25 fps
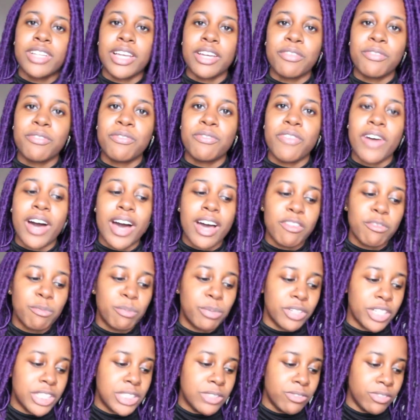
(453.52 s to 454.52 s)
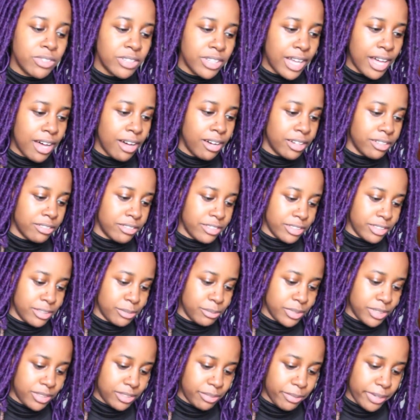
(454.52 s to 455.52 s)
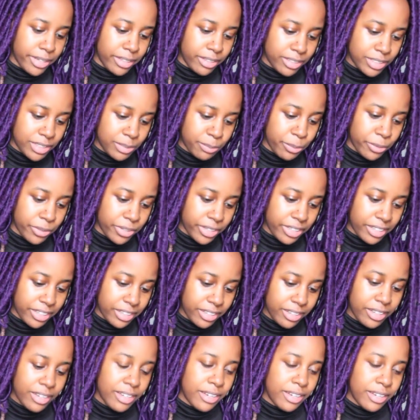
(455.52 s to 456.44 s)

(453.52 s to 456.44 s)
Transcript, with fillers: like five books full of algorithms by this point